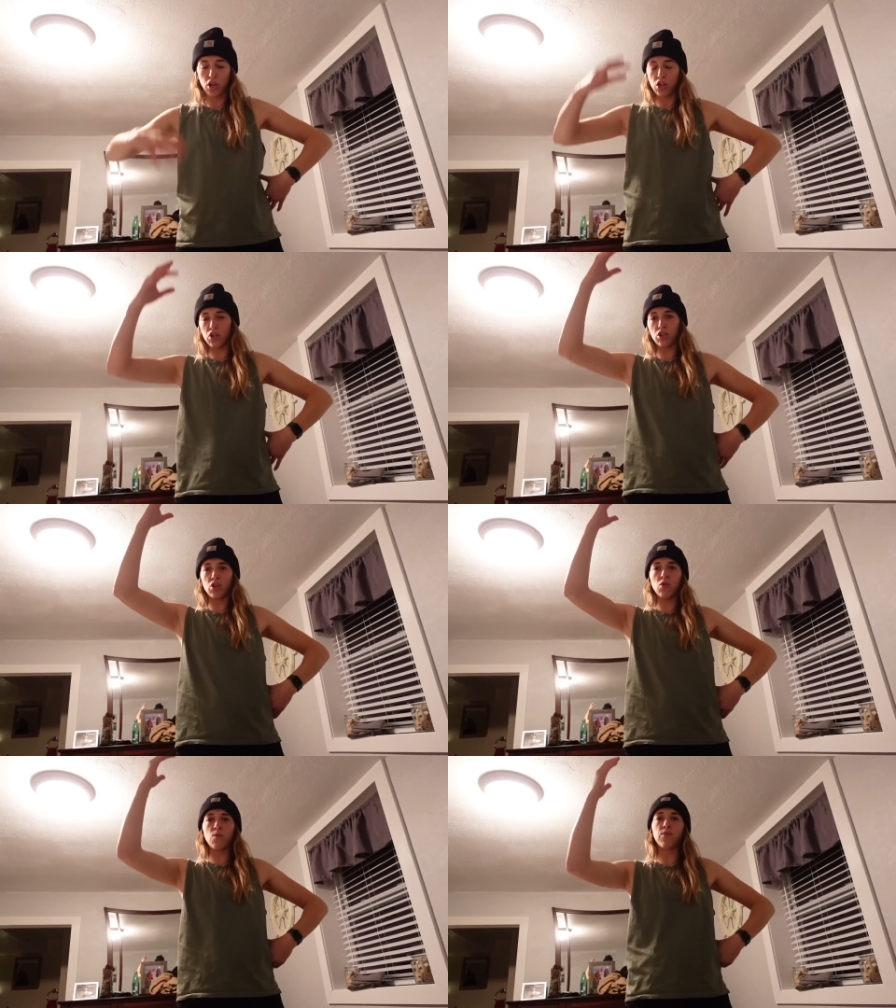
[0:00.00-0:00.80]

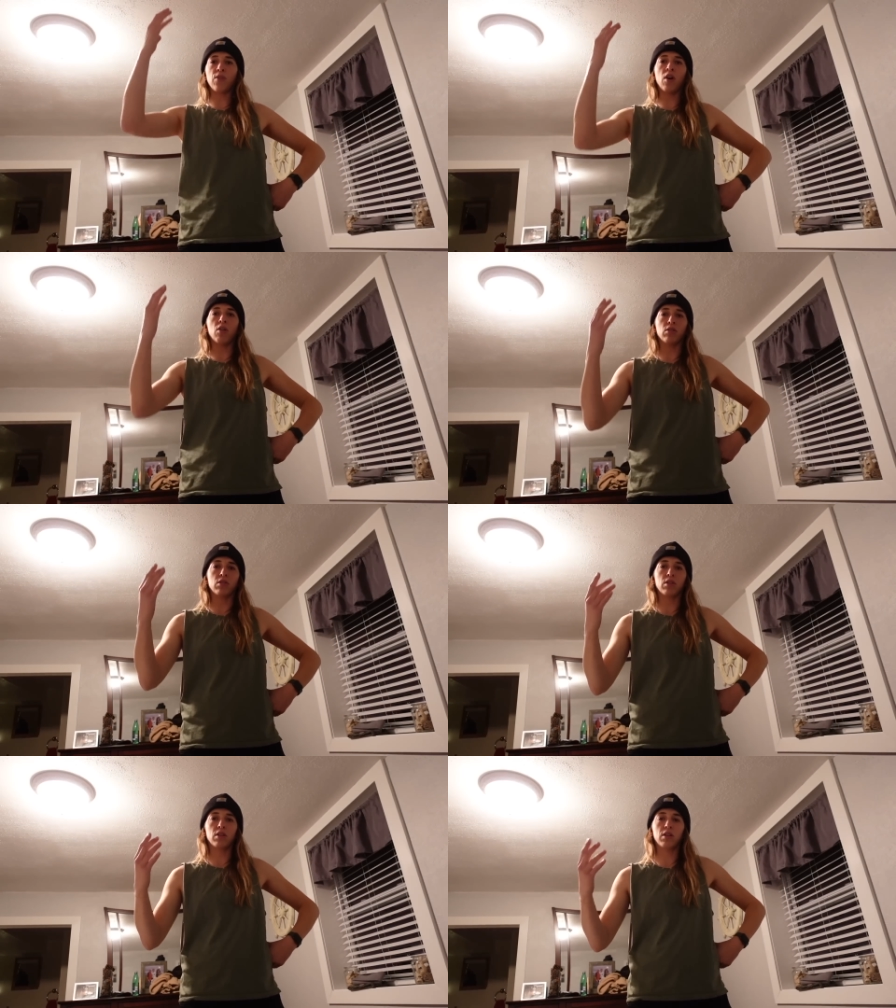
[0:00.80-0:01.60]
Snow
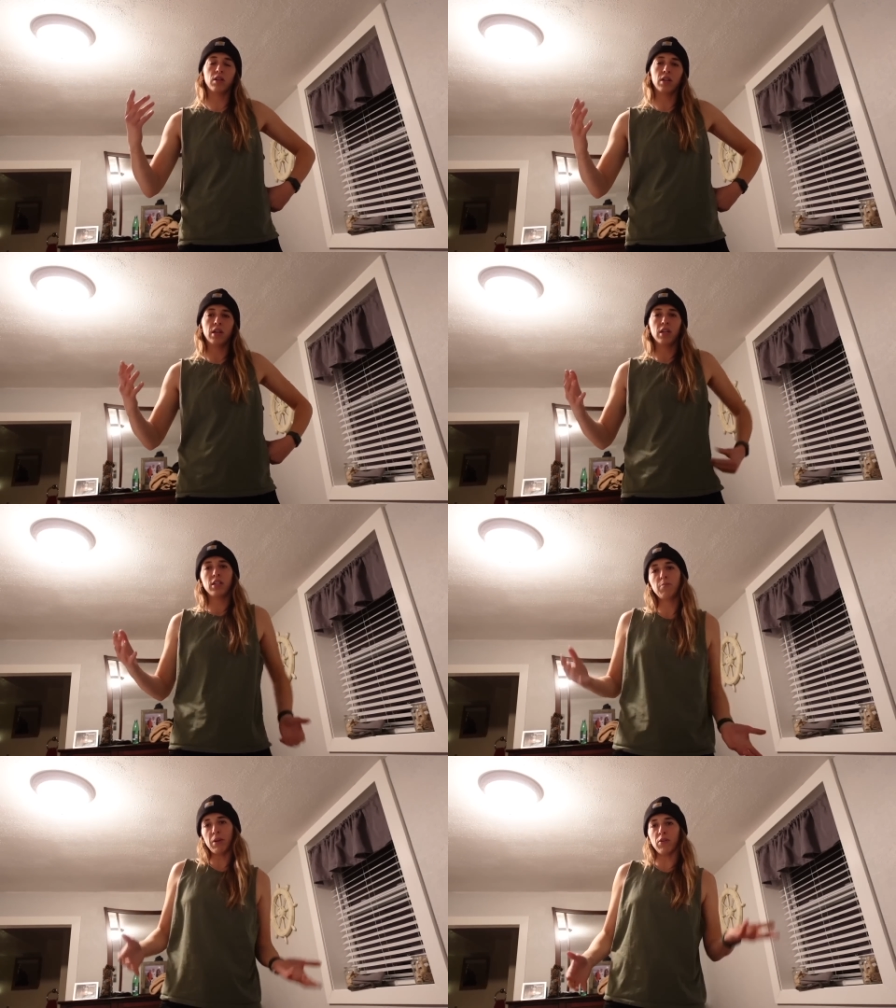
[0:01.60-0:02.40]
falls,
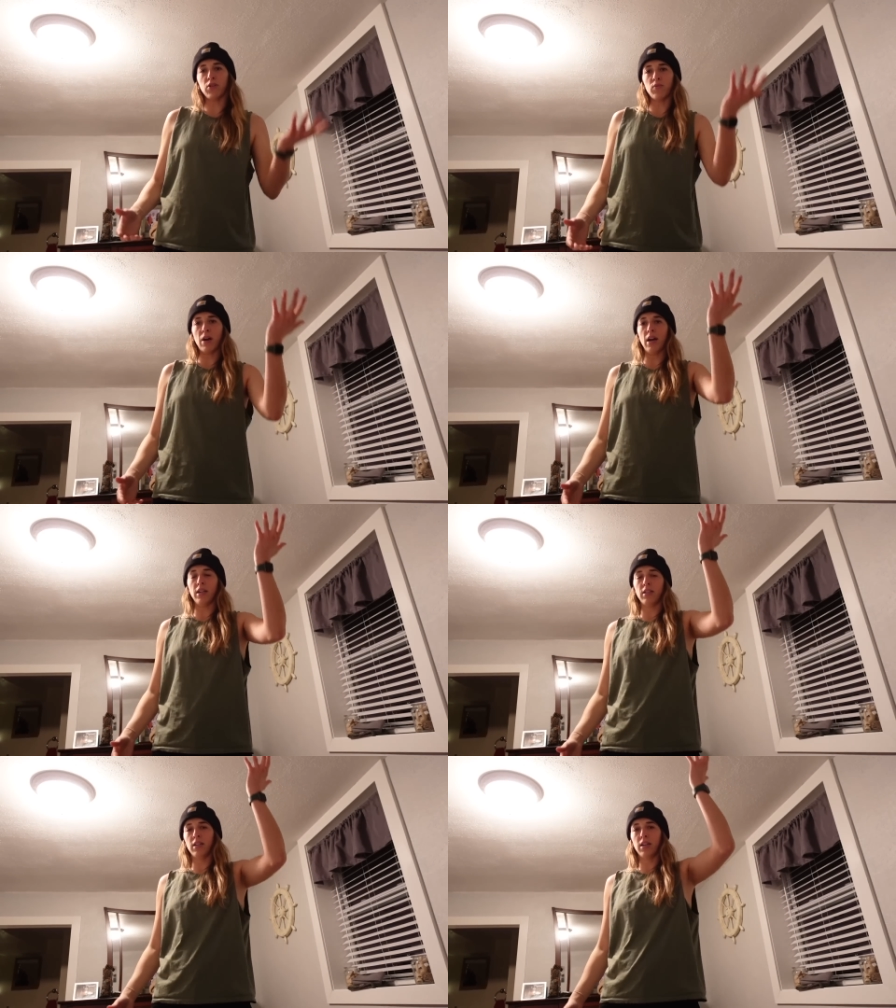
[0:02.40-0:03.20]
spirits
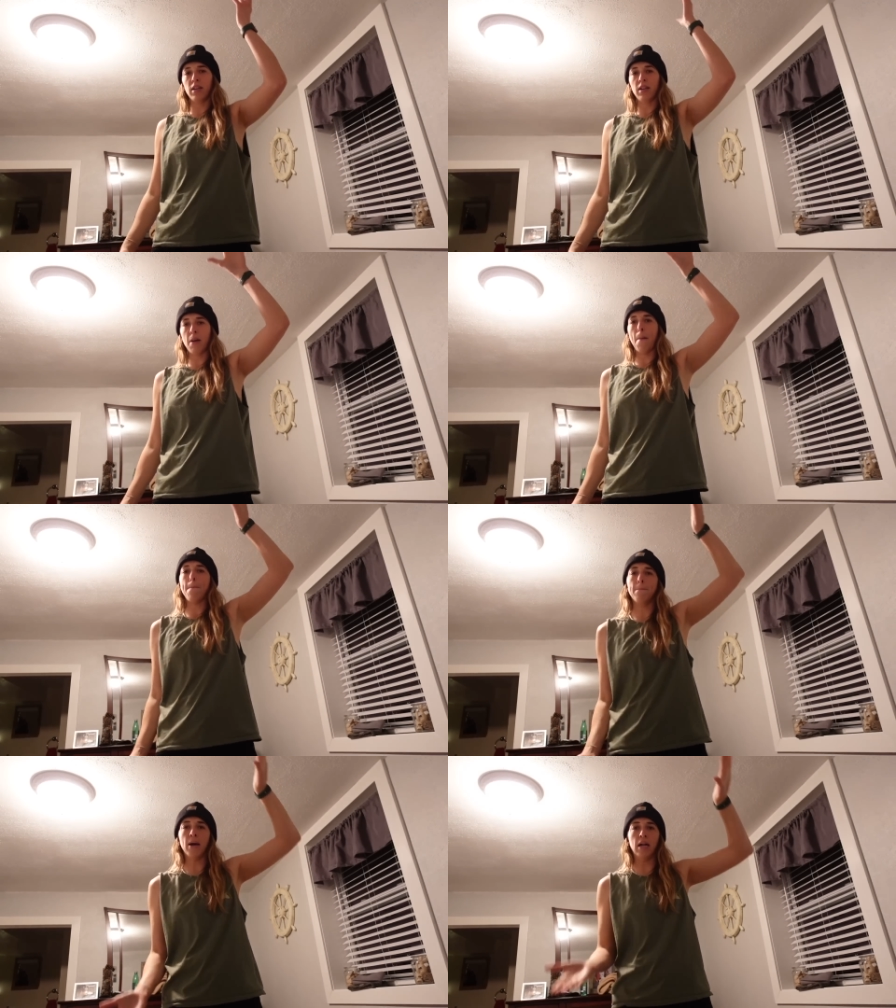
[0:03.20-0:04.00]
rise.
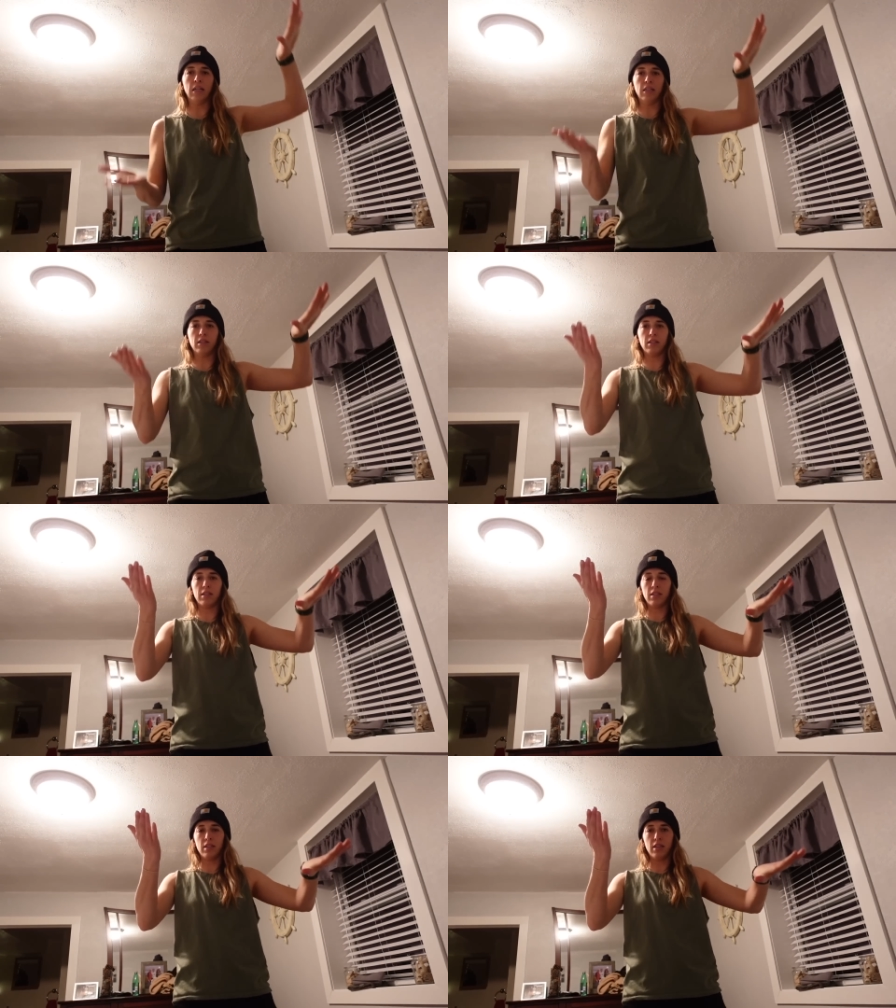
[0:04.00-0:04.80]

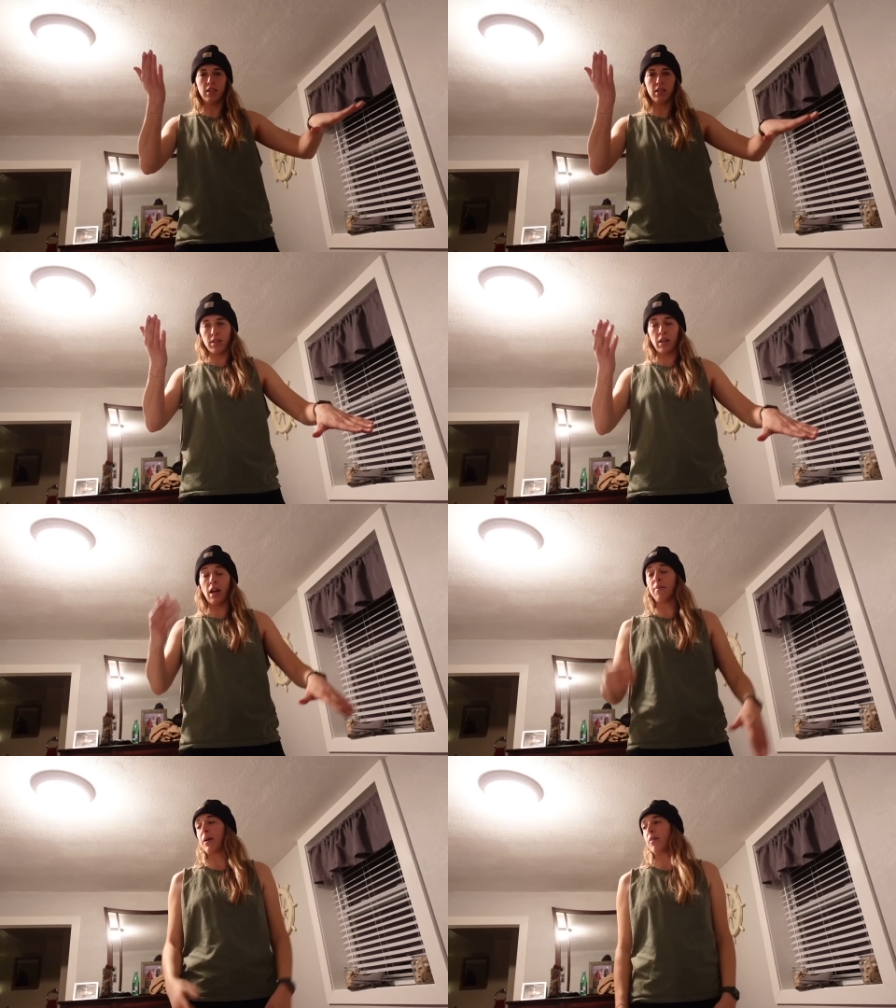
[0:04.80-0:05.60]
Balance.
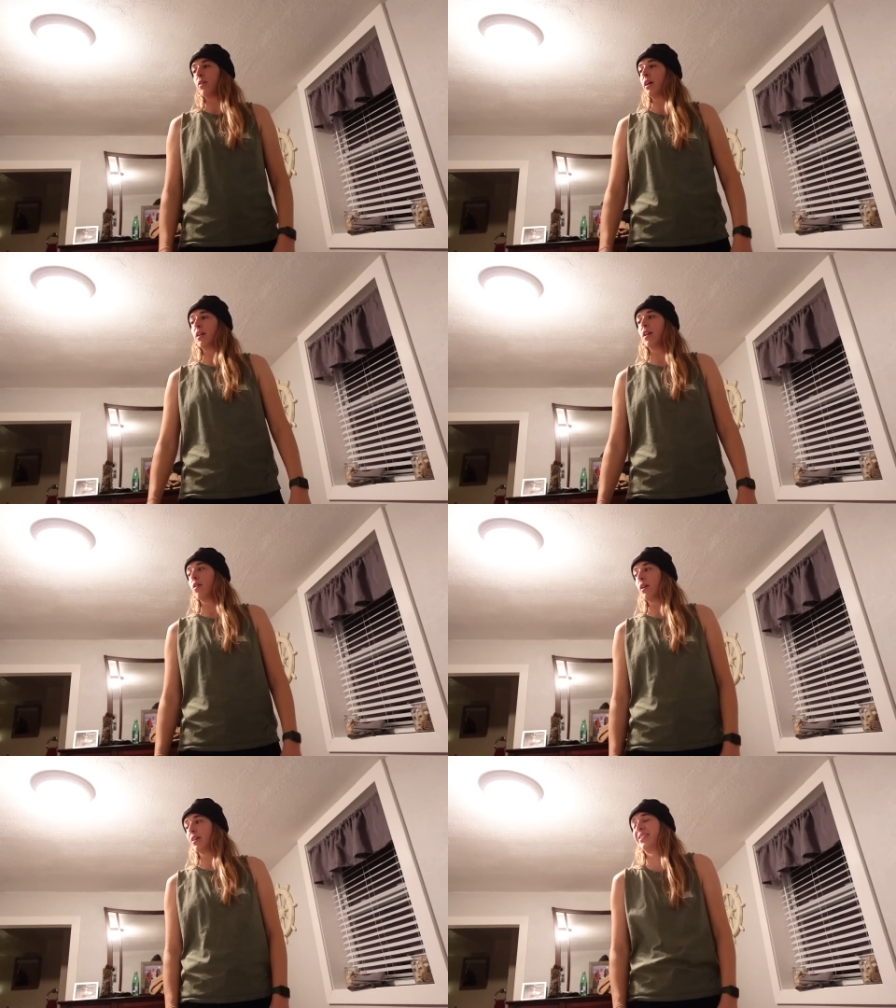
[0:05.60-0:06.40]
I'm out. I don't
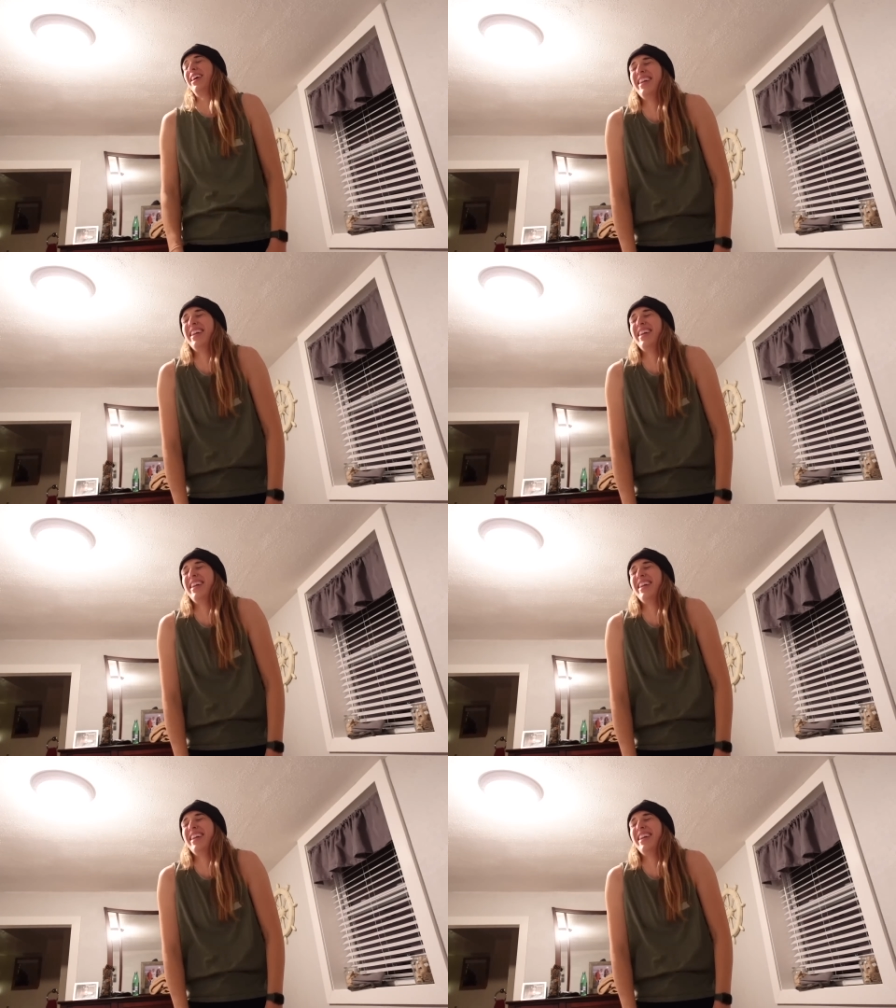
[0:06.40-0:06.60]
know what else.